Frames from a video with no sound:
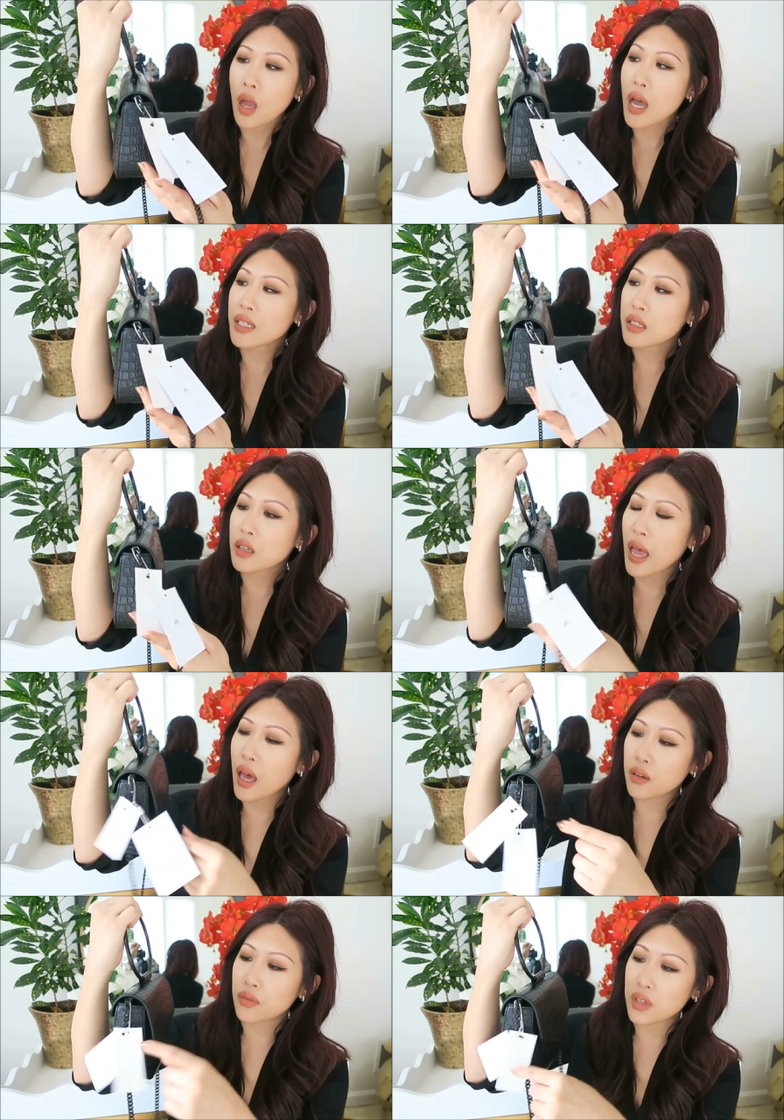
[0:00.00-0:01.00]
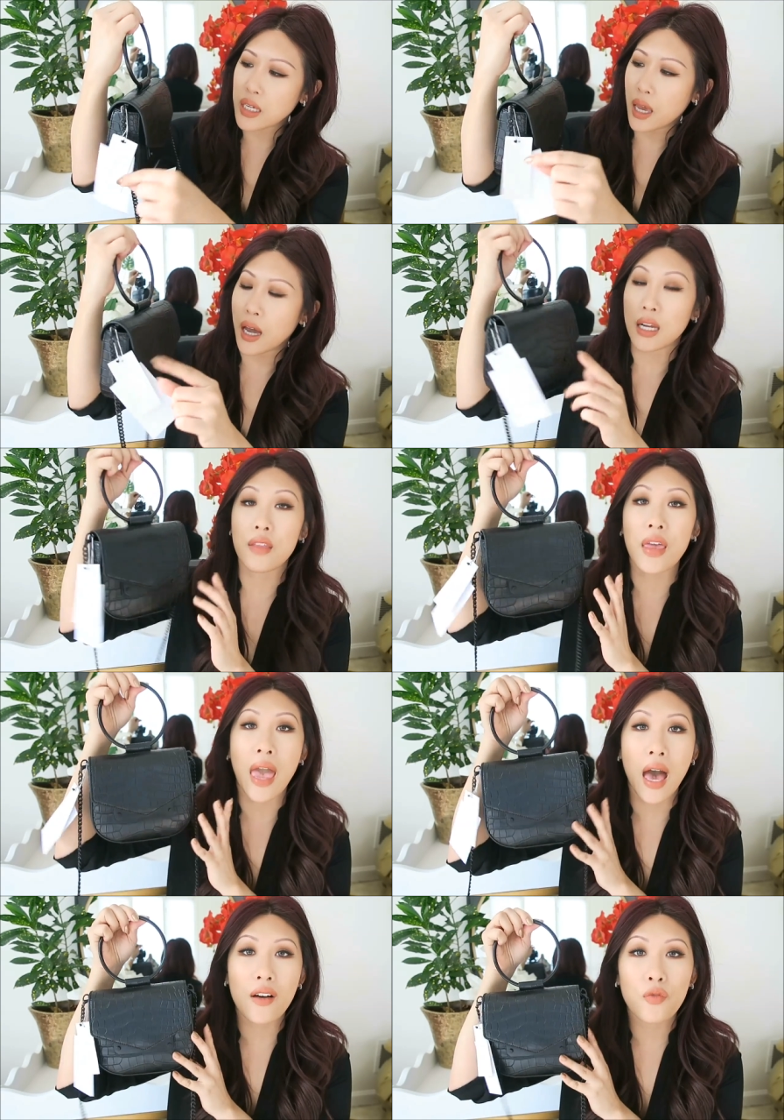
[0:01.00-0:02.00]
I still have the tag on it. They
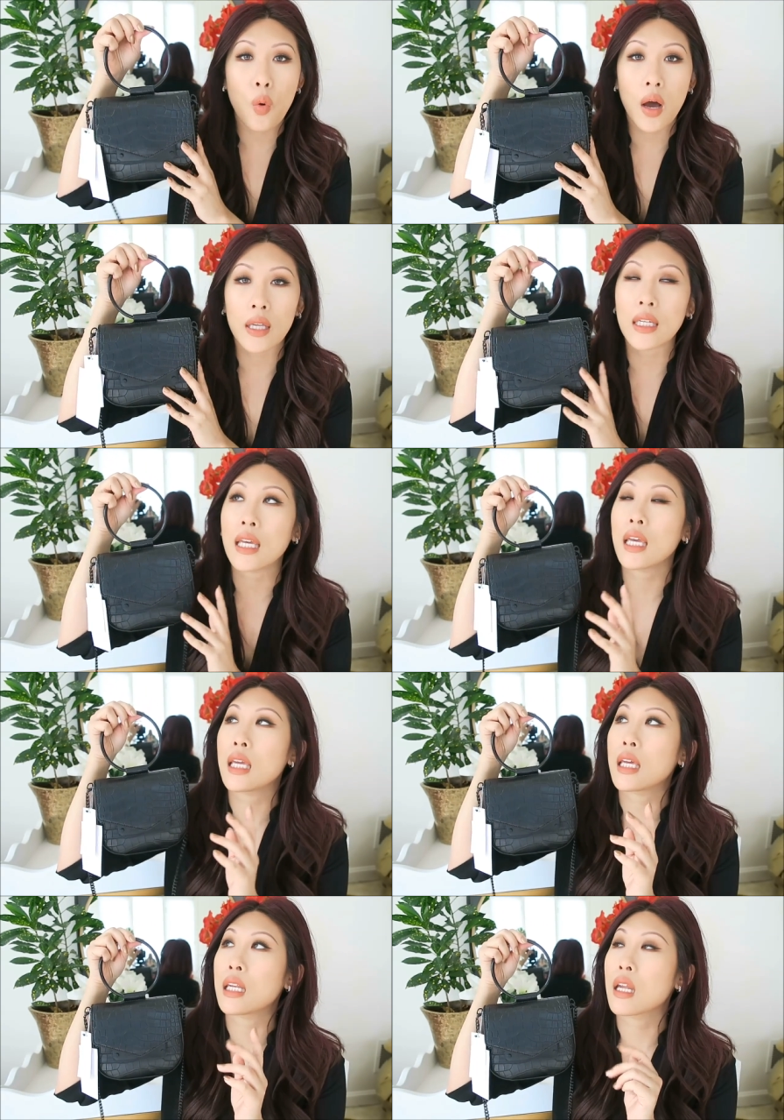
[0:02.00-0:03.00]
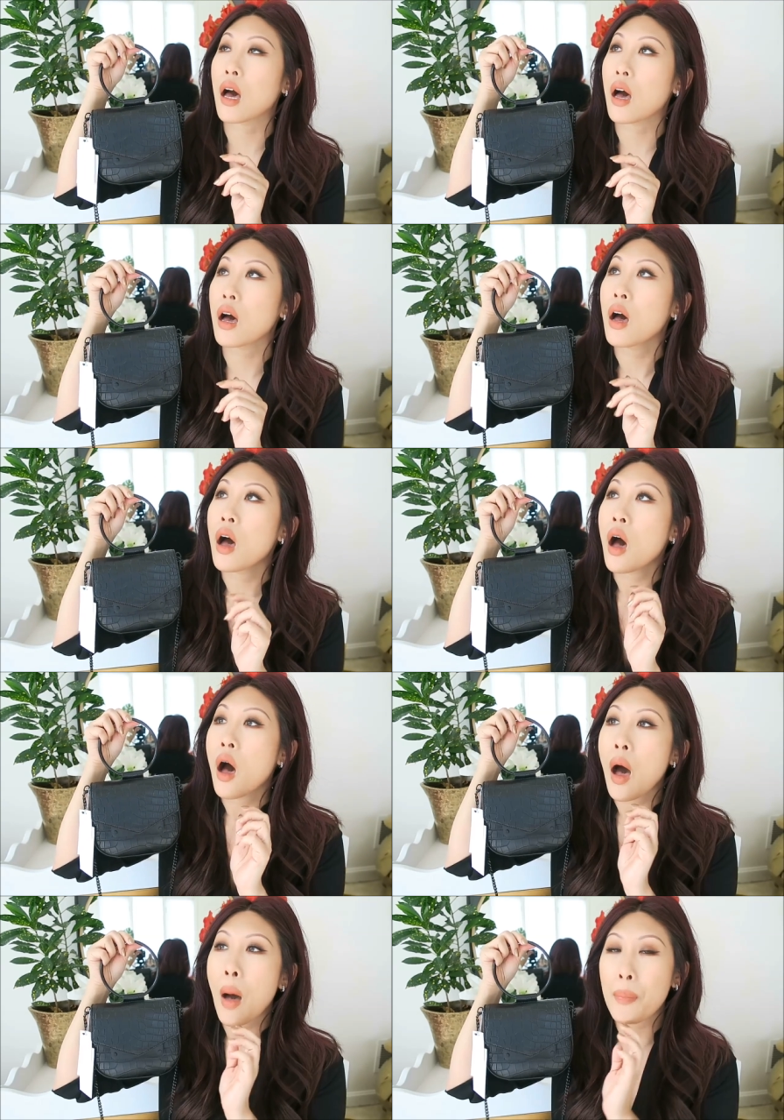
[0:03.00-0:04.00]
have one in uh,
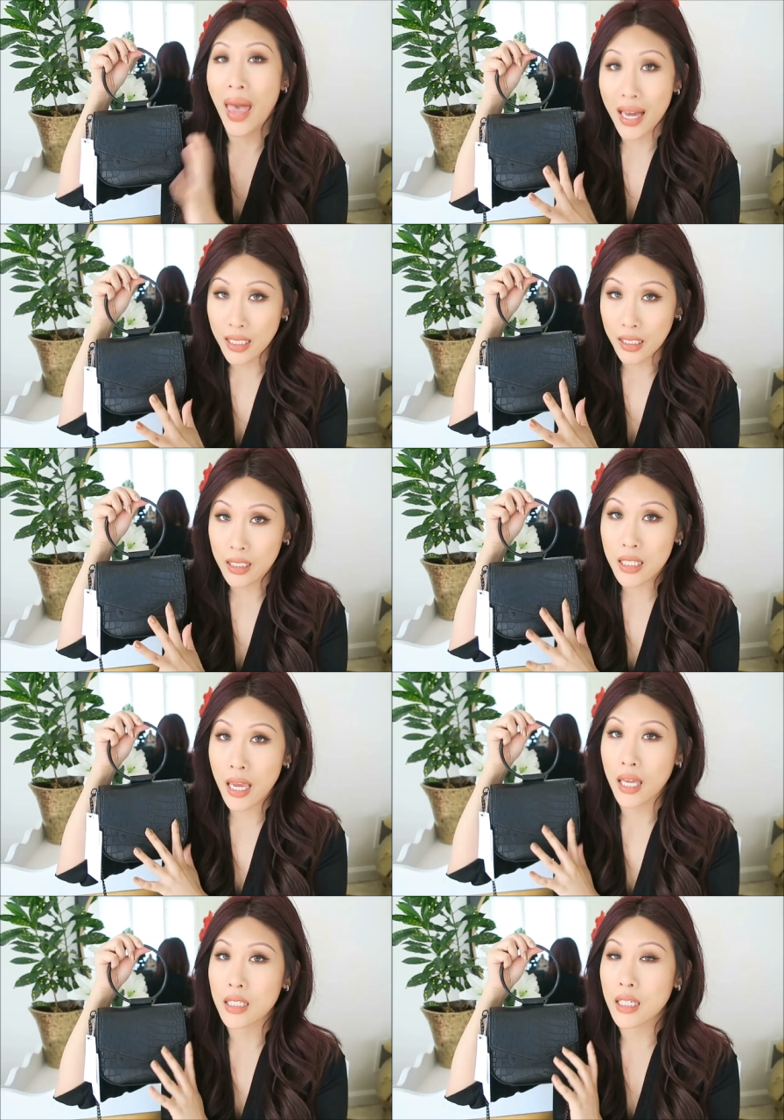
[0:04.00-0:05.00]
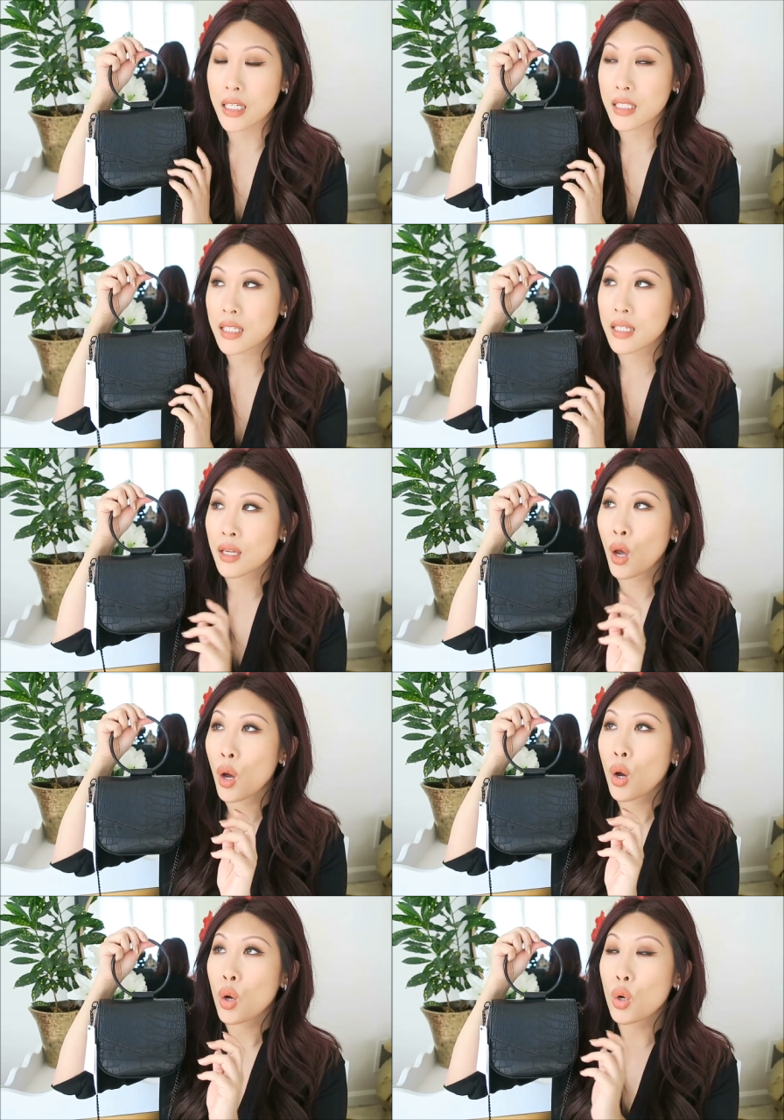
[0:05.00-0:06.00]
patent and it's
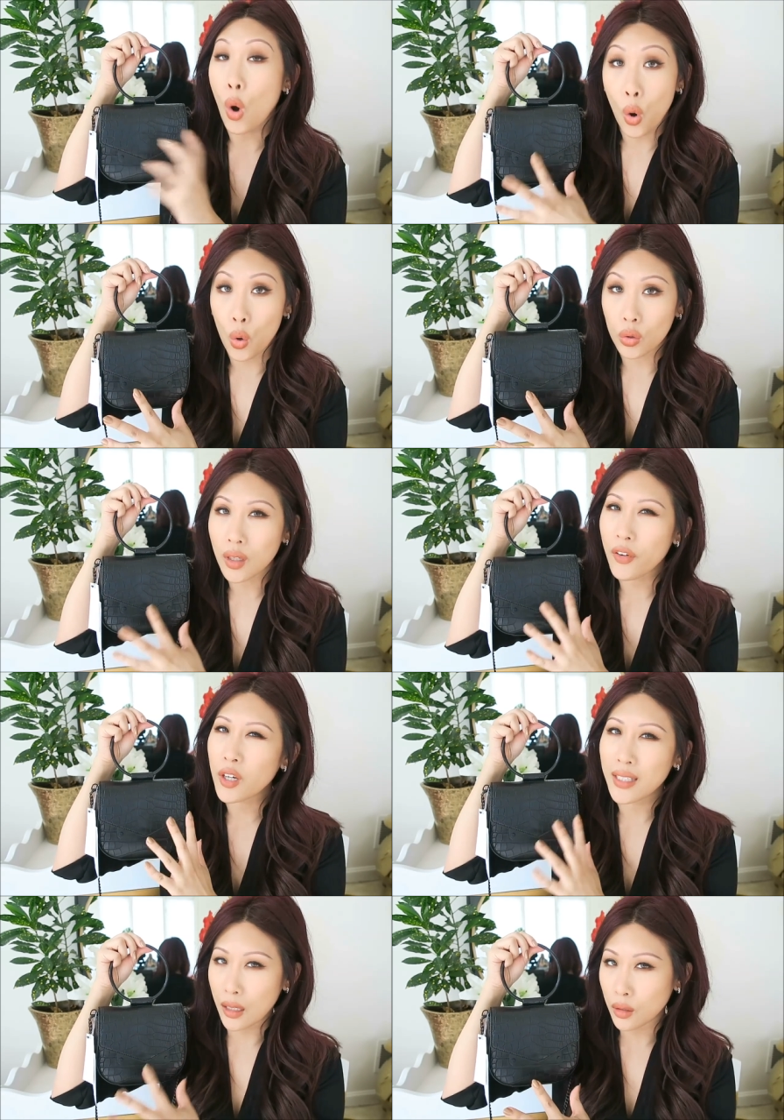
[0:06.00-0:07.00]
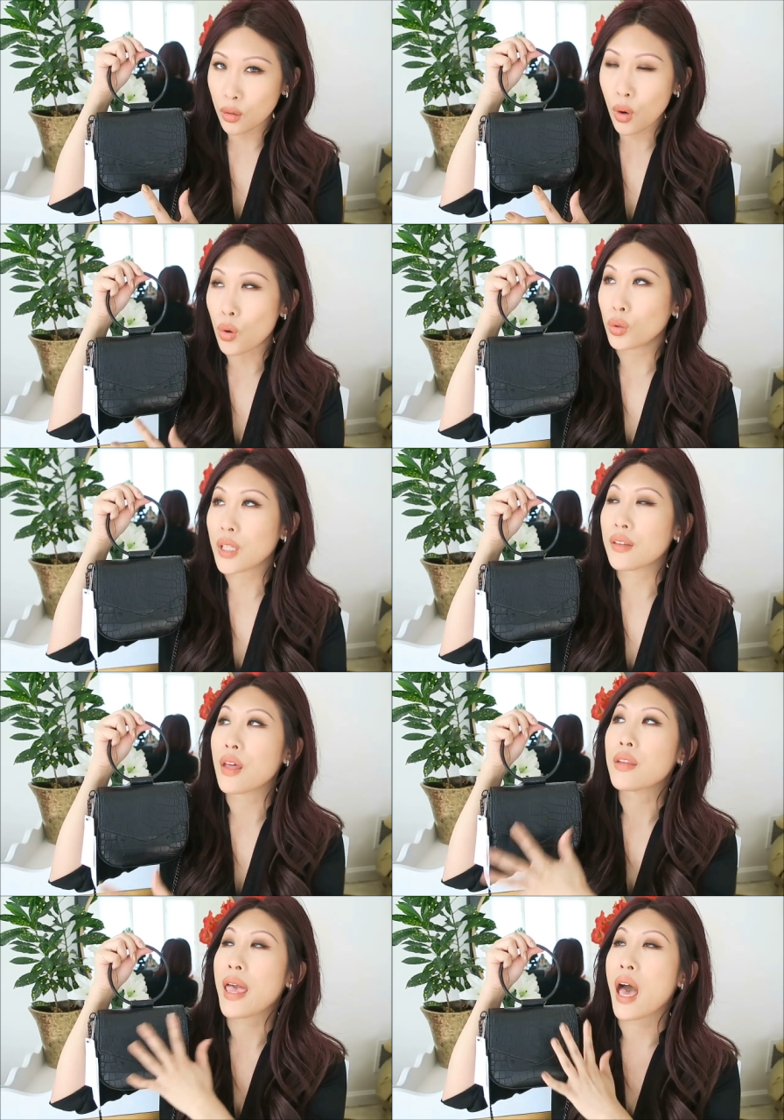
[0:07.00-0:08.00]
gold, a very yellow gold, and
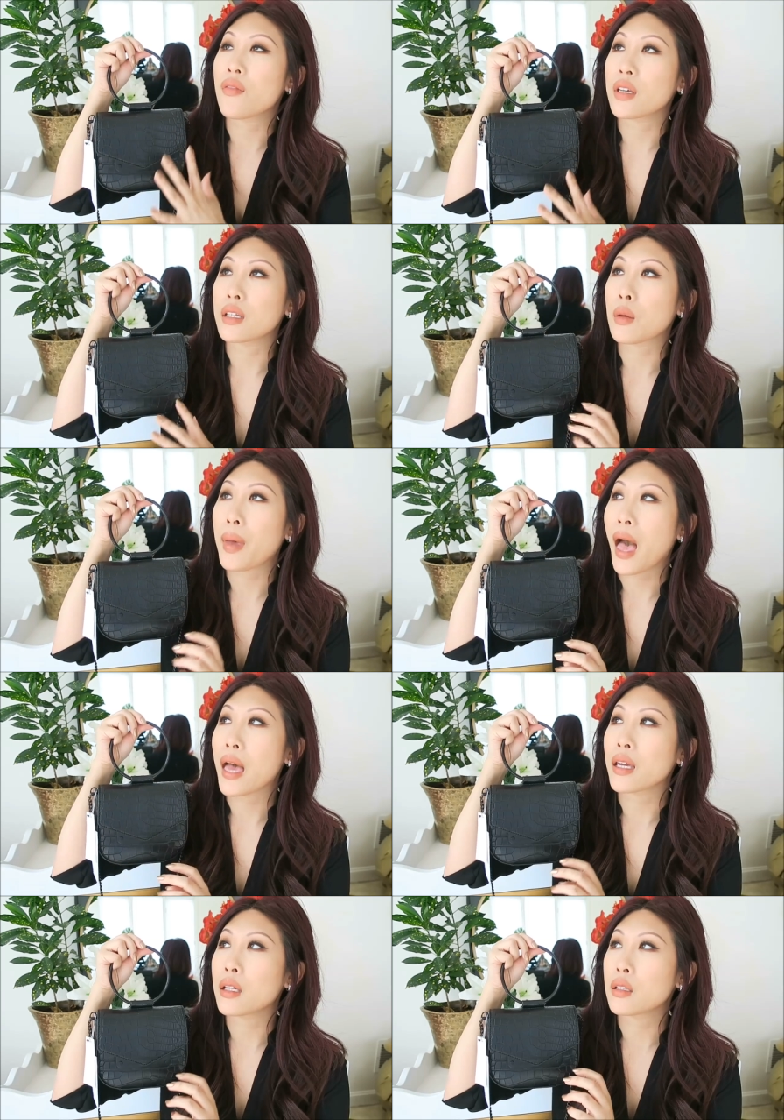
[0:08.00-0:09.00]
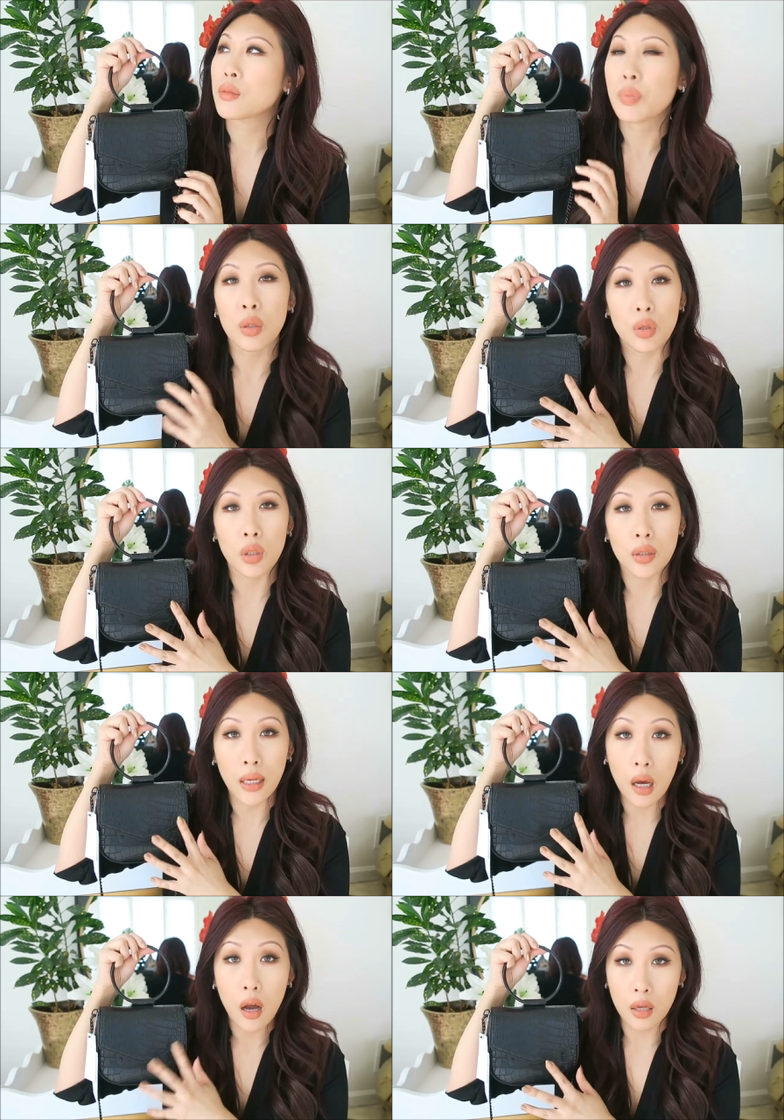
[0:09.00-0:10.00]
then they have it in a patent pewter,
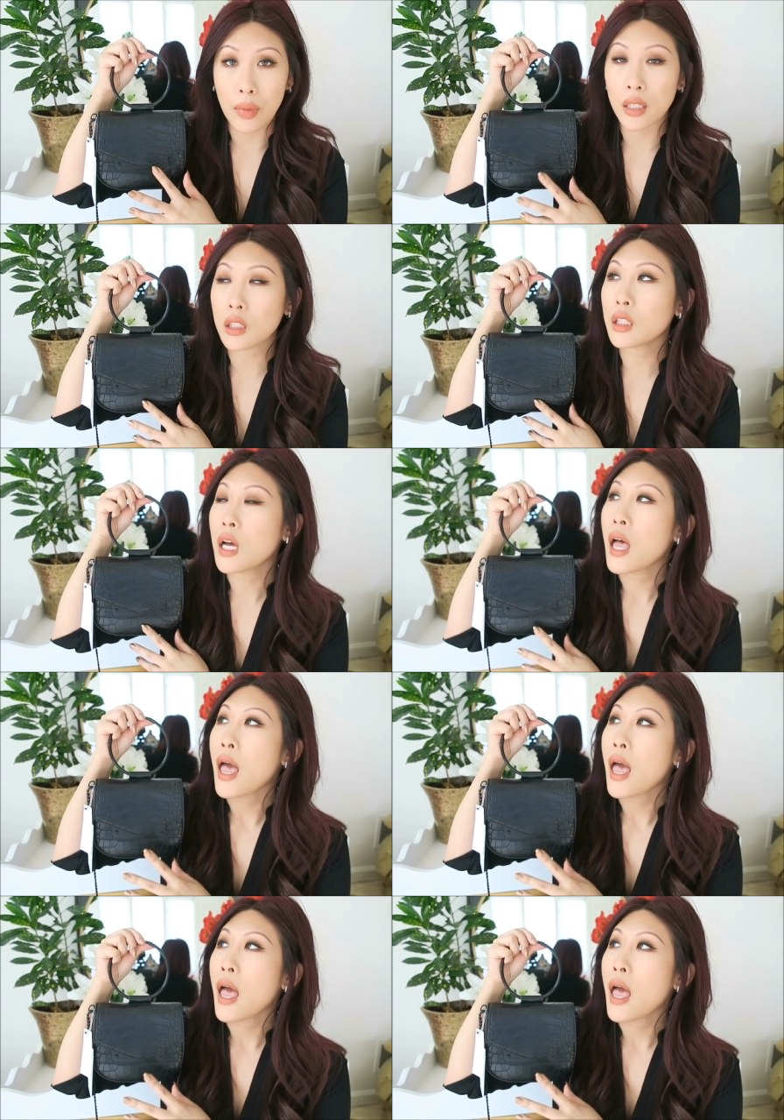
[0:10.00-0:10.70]
like a gunmetal.